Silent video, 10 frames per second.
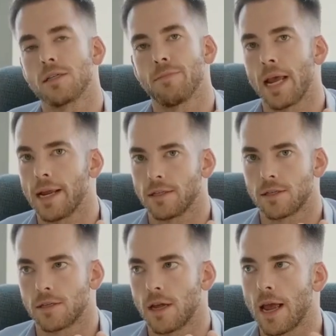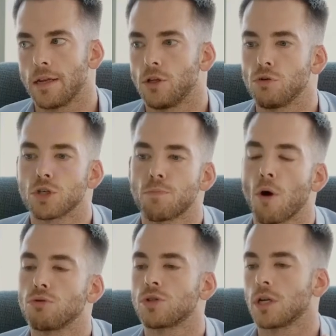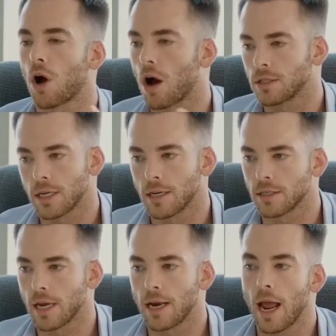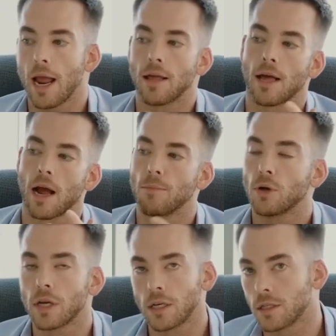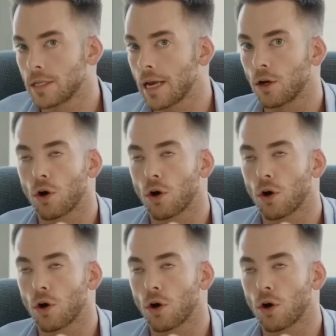some dates and you just posted content saying, hey, I'm looking to date a